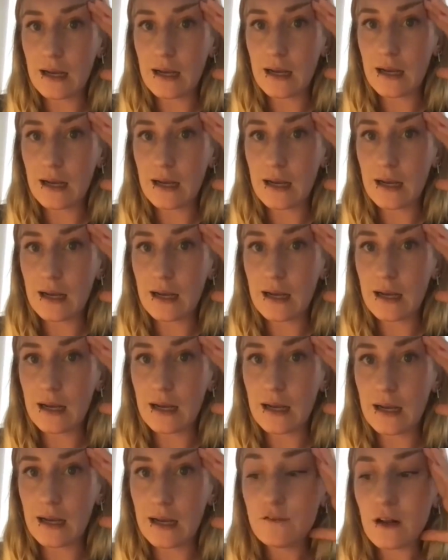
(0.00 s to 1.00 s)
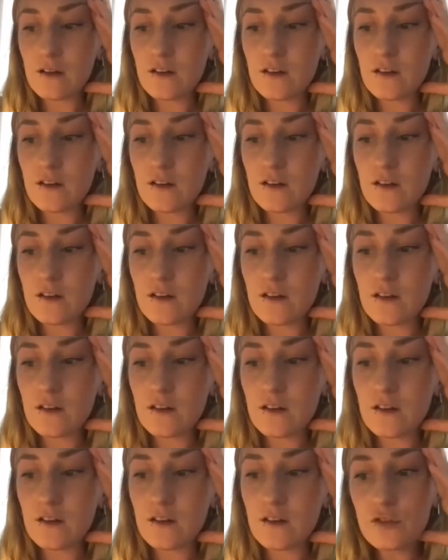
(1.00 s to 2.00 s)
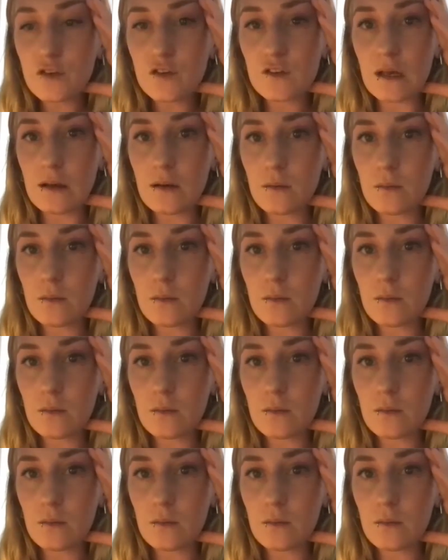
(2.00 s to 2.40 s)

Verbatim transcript: advancements, about just like